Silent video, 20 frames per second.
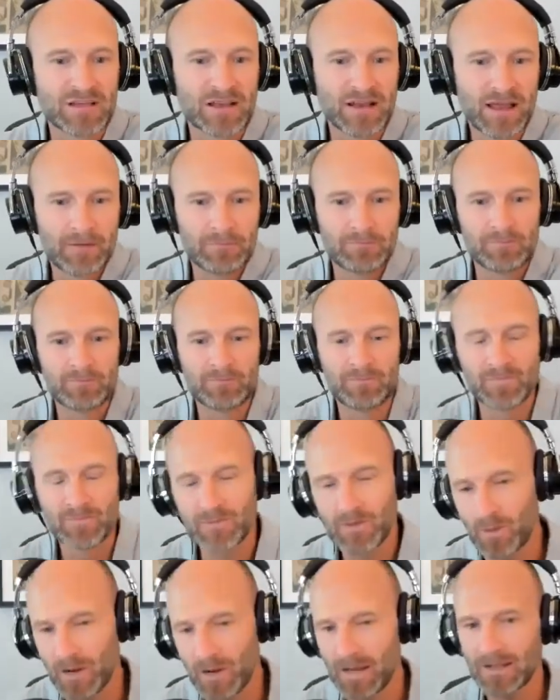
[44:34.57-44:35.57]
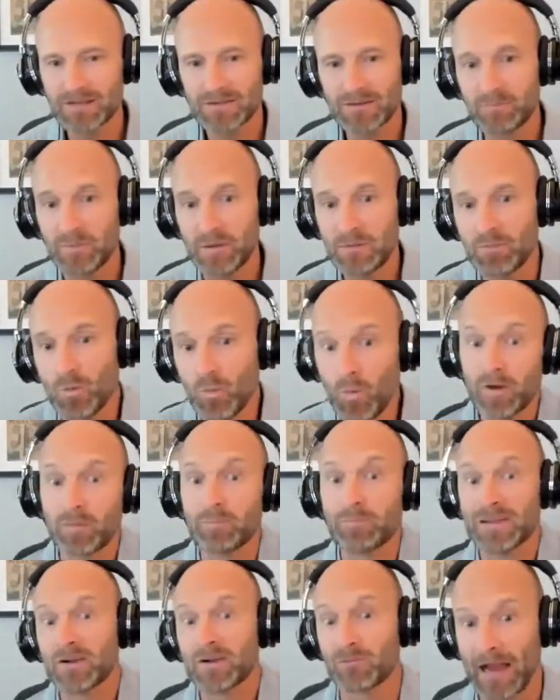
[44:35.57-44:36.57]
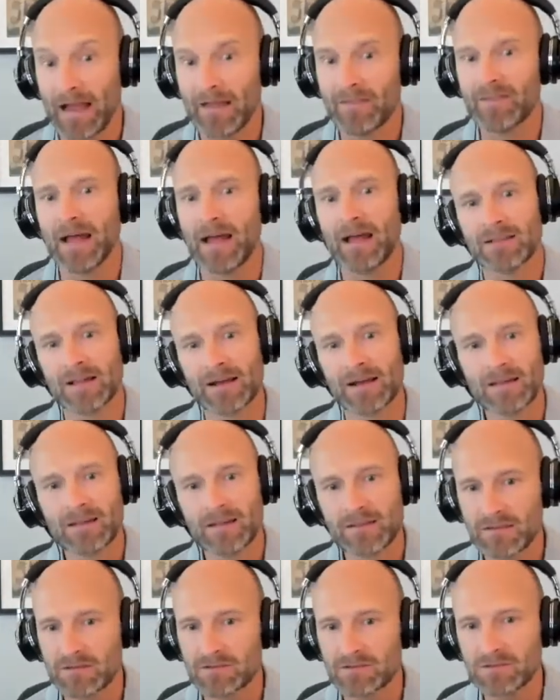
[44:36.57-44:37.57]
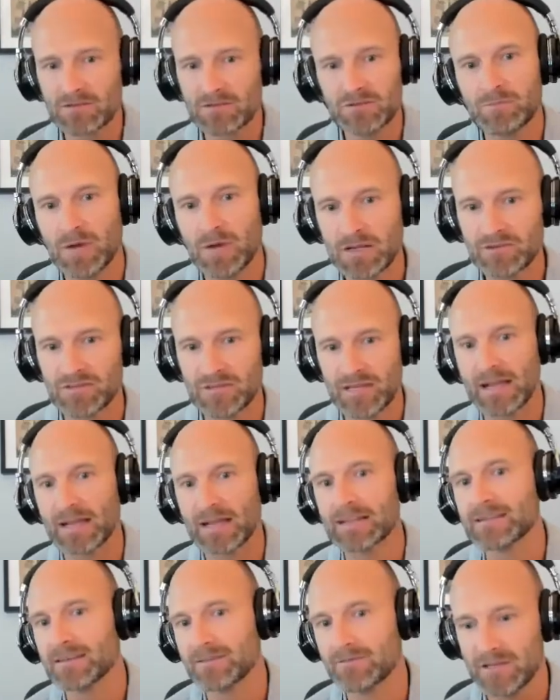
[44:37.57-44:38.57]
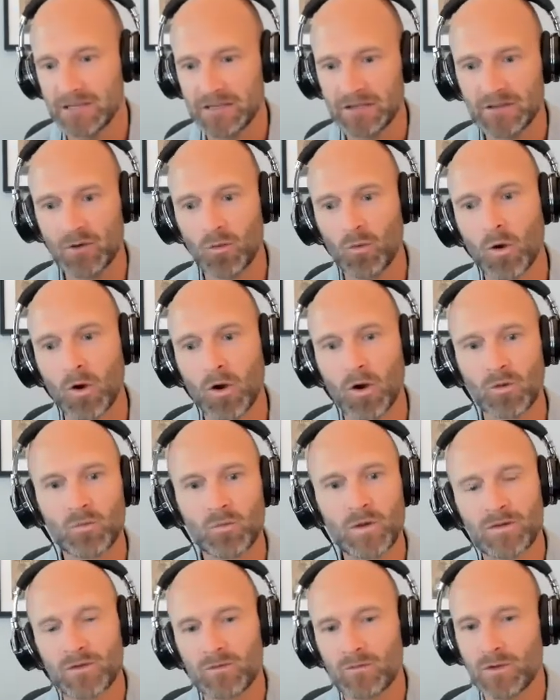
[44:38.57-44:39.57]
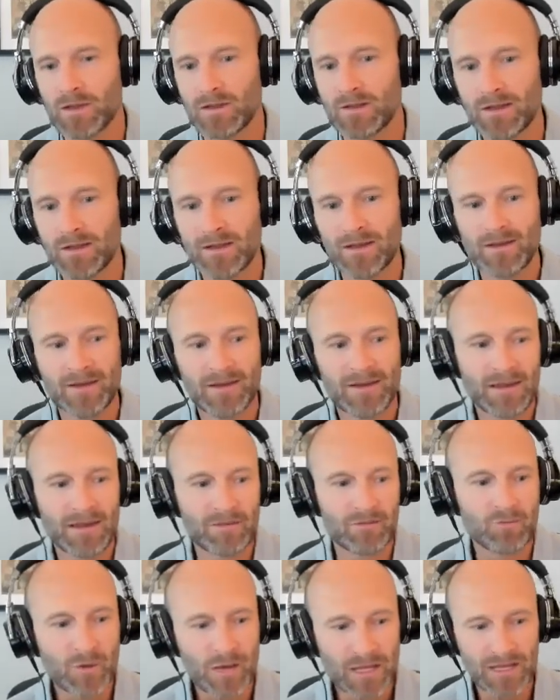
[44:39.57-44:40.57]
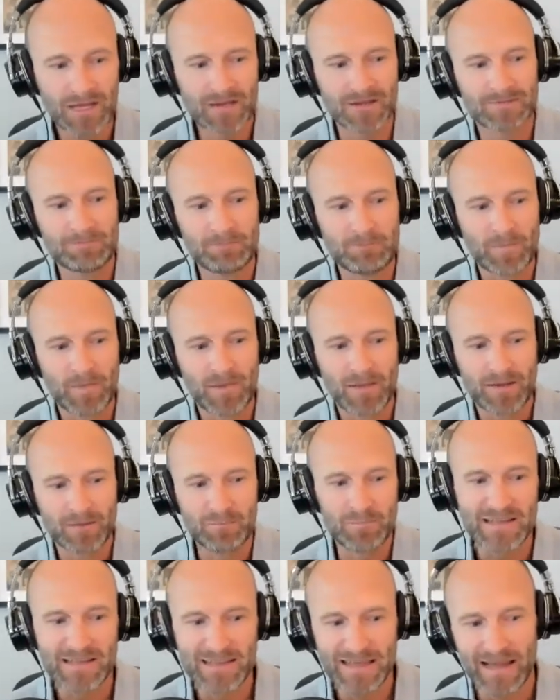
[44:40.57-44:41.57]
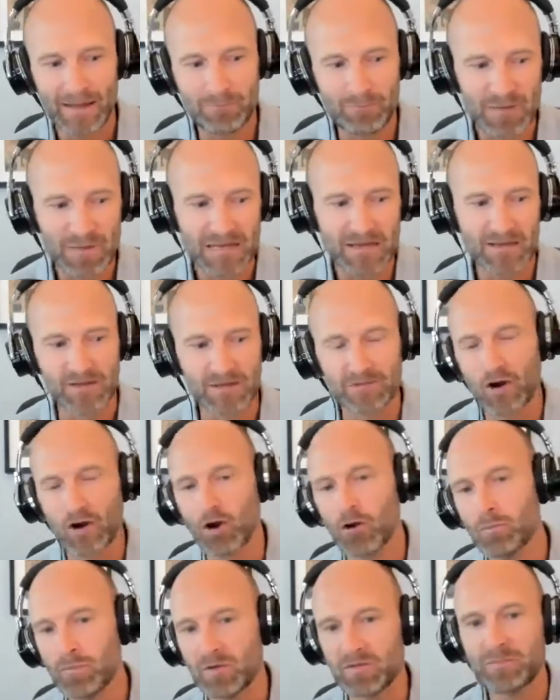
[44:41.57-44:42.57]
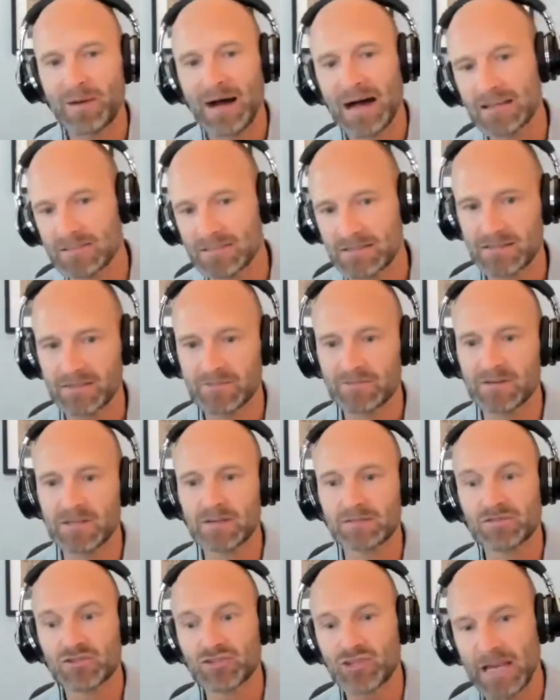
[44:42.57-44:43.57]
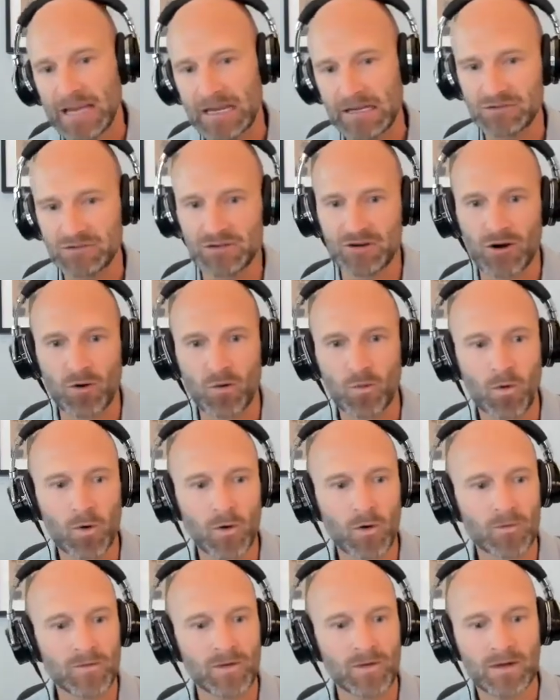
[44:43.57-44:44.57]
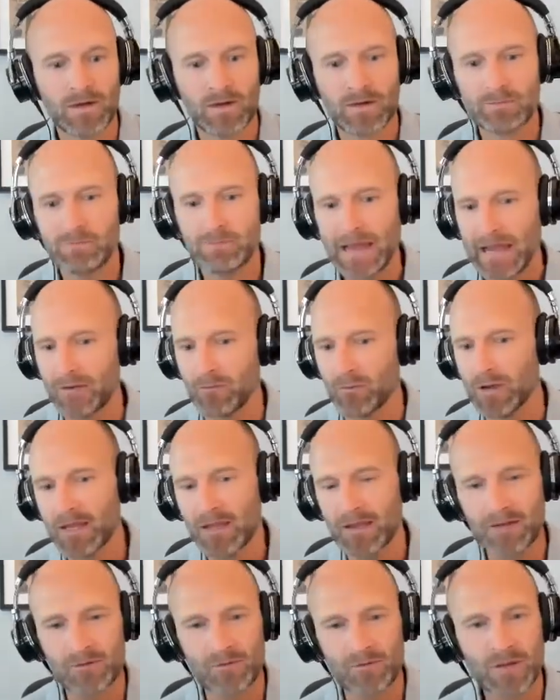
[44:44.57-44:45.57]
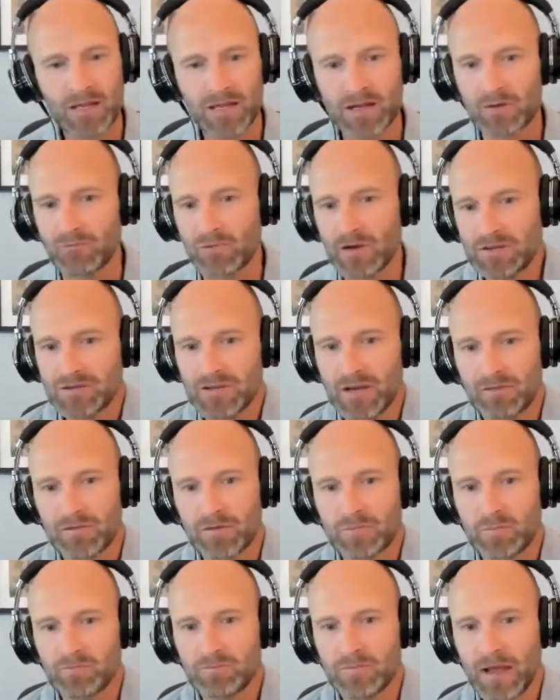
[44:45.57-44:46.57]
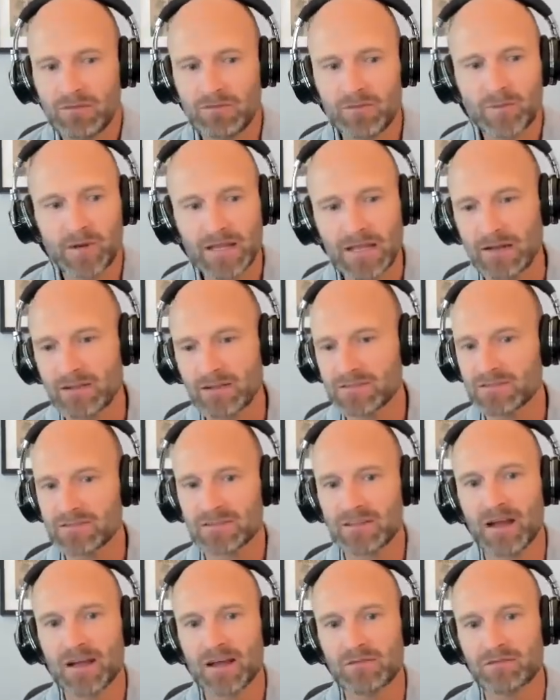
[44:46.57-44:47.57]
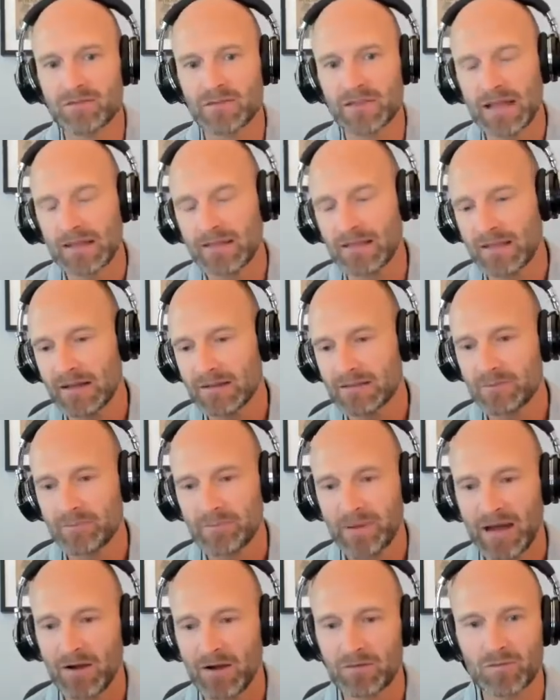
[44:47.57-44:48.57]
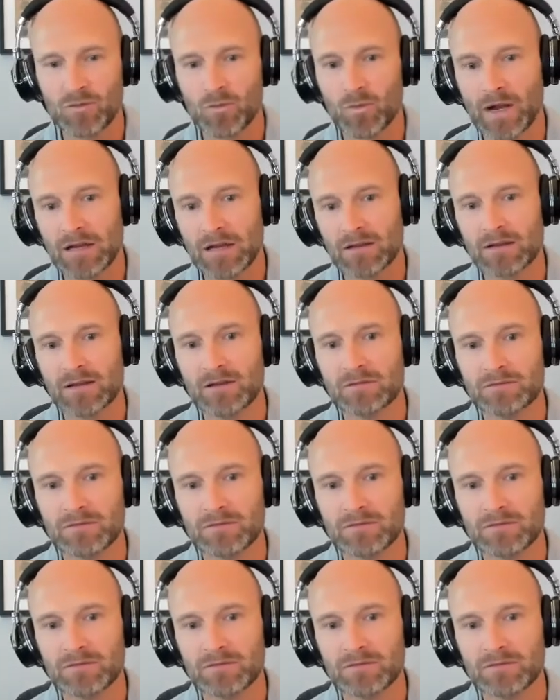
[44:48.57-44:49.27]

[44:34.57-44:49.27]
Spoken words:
And quite honestly, people want to be around that. Like, there's too much negativity in the world. If we can be that beacon of hope, of positivity, of change in our world, man, we can enrich everybody else's life, and that's a powerful way to live.